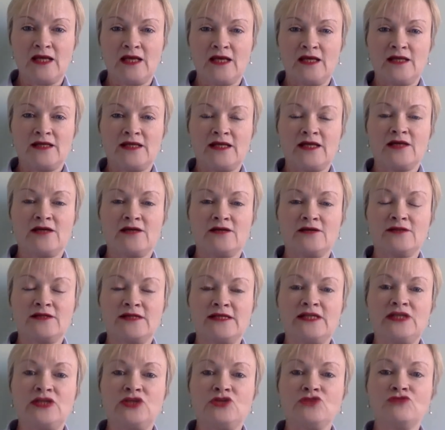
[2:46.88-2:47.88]
Now, the
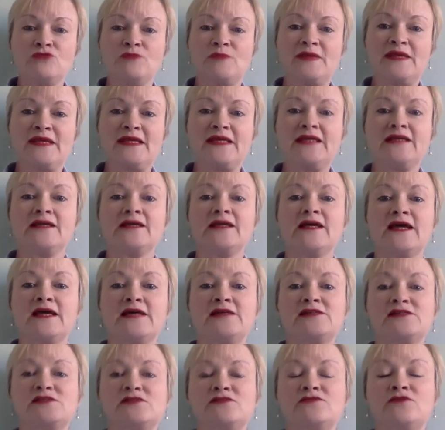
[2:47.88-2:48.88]
European
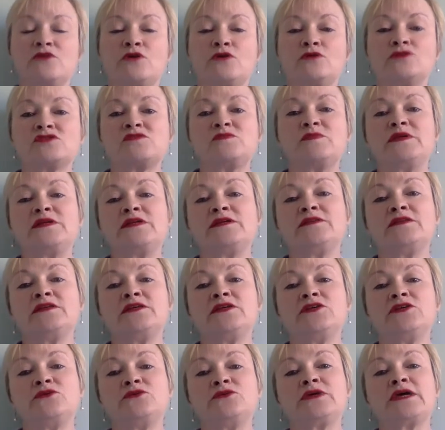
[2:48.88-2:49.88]
case of Osman and
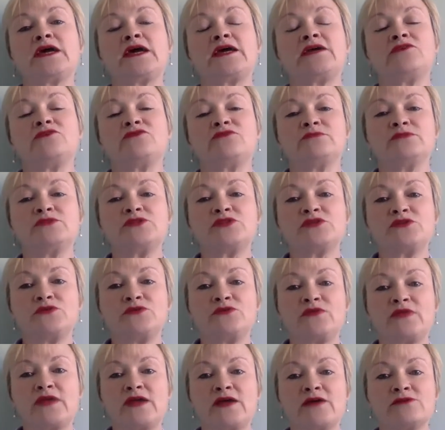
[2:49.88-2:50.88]
the UK from
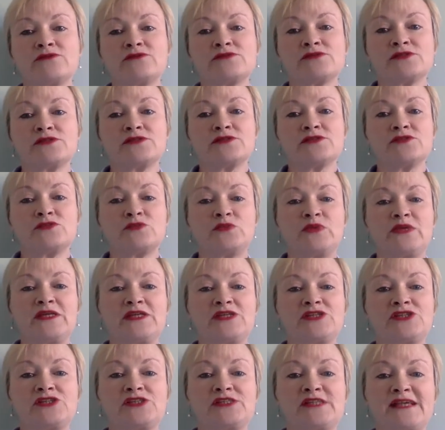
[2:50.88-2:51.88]
2000,
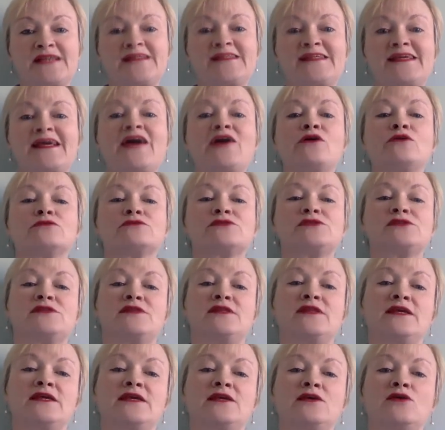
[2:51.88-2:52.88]
which set out
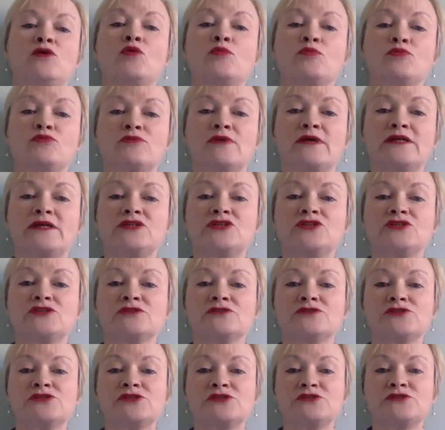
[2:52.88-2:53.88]
the
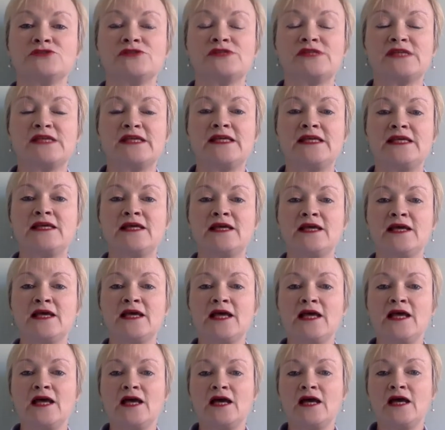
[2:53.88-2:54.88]
operational duty,
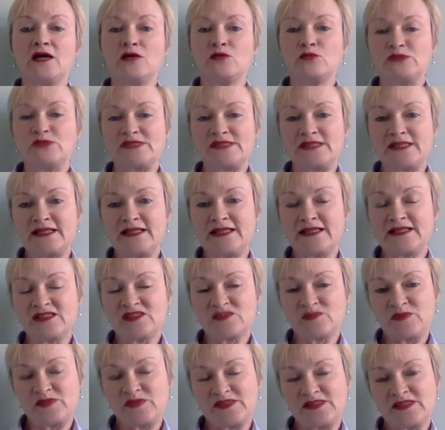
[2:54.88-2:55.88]
was dealing
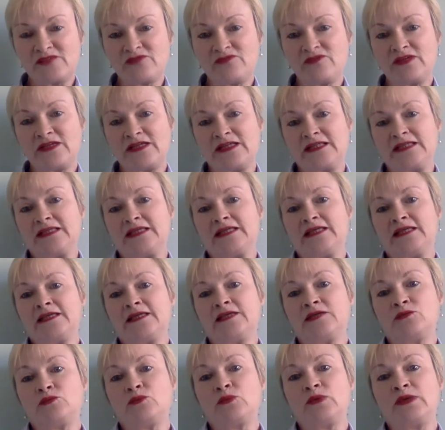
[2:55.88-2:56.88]

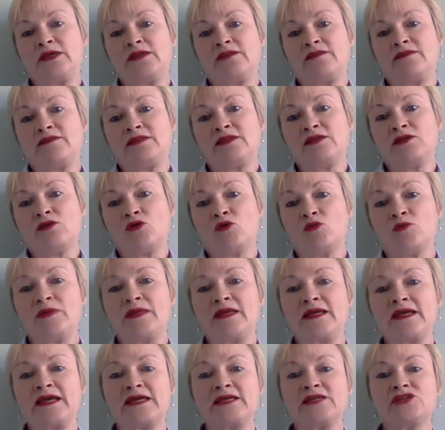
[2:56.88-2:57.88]
specifically with the
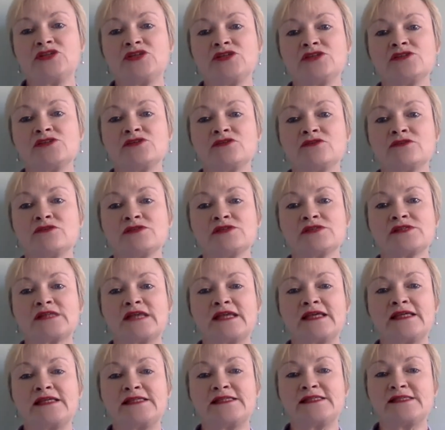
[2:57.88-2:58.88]
obligations on the
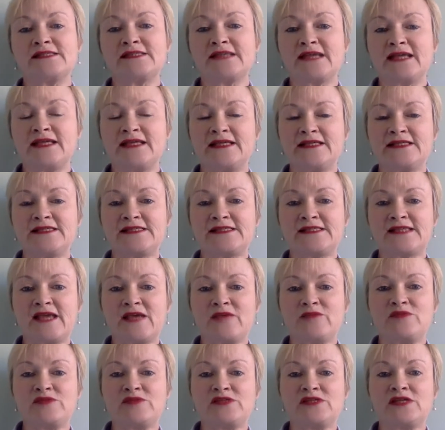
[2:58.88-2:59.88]
state to take
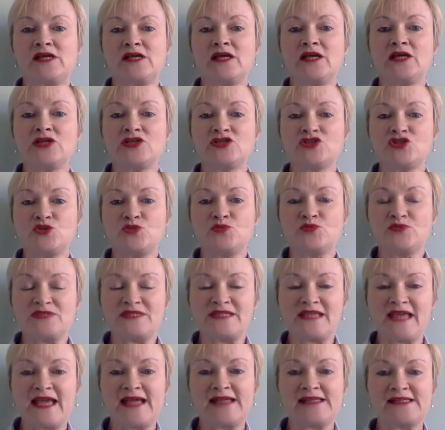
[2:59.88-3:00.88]
steps to
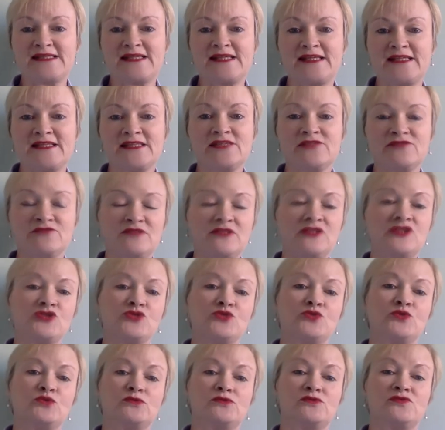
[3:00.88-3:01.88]
protect
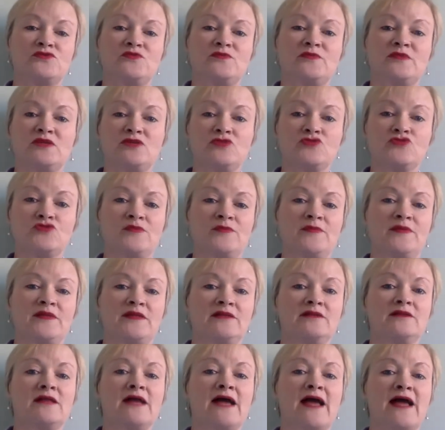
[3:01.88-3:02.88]
individuals from the
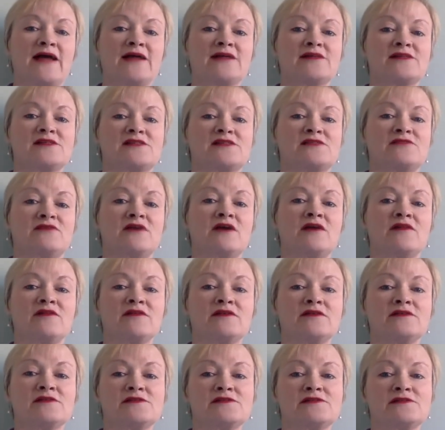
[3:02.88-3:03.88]
criminal acts of
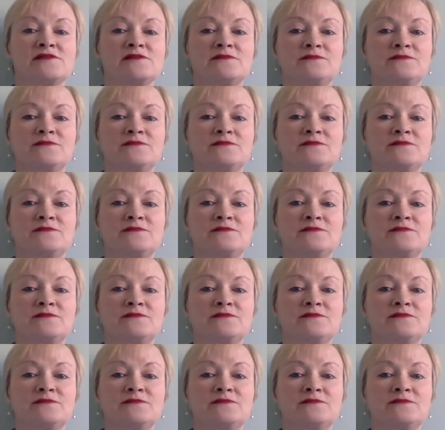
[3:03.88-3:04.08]
others.